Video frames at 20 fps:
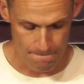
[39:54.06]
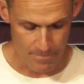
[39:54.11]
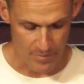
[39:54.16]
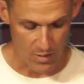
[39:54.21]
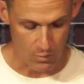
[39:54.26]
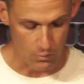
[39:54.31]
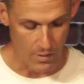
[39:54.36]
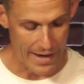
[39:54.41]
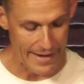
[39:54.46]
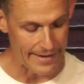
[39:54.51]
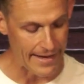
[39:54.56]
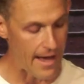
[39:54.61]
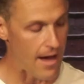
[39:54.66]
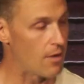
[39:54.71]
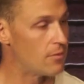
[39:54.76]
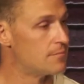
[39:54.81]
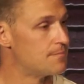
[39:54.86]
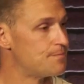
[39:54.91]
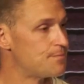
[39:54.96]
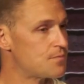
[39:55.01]
right now,
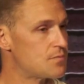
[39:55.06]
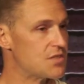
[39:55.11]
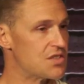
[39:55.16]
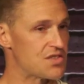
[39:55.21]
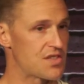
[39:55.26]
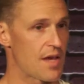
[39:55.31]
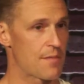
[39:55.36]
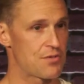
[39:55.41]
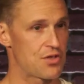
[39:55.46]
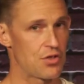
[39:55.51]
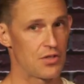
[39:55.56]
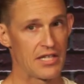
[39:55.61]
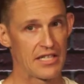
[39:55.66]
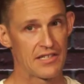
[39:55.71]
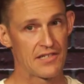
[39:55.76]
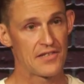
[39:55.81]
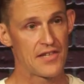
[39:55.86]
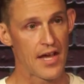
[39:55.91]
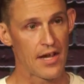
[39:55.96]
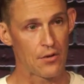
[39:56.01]
the steps you need to
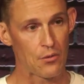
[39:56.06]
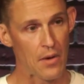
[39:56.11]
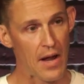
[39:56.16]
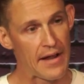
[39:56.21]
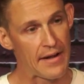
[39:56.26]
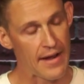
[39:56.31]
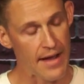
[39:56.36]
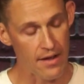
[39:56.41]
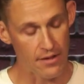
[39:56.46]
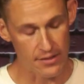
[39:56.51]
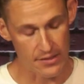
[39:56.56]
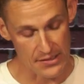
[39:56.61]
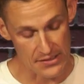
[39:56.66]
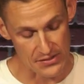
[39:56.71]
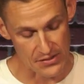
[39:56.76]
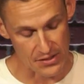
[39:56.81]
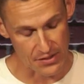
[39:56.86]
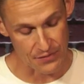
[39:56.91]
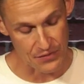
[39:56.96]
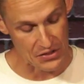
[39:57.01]
take right now.
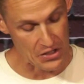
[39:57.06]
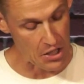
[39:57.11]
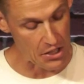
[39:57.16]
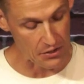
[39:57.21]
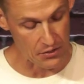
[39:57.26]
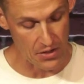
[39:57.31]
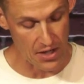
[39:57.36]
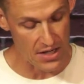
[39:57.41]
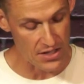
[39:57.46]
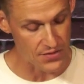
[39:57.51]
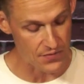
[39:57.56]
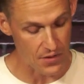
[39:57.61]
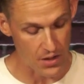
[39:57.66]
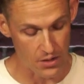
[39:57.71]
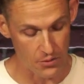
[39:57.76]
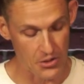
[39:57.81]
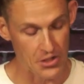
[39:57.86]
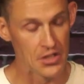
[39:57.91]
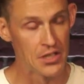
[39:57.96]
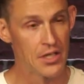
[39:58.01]
Listen, if you're not a Christ
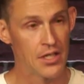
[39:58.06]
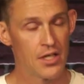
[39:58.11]
follower,